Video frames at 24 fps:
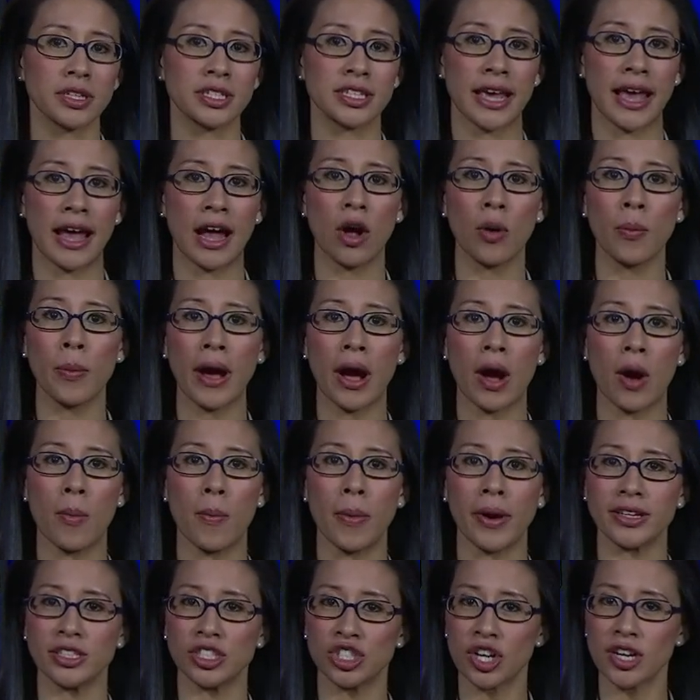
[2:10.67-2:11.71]
to help out
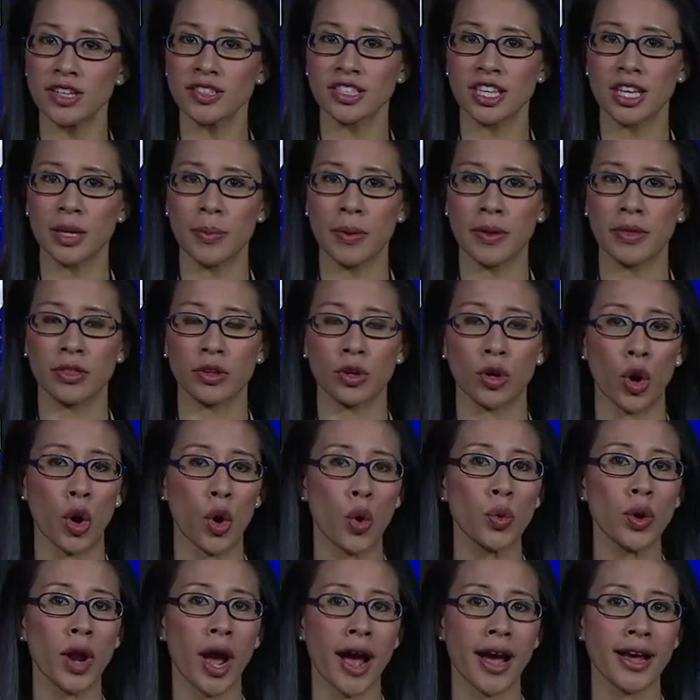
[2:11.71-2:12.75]
by just keeping their
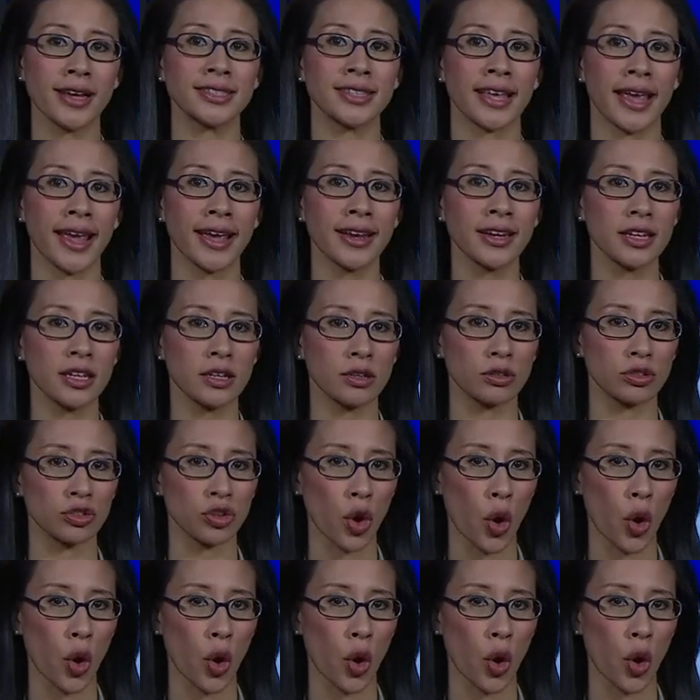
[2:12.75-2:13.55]
own eyes and ears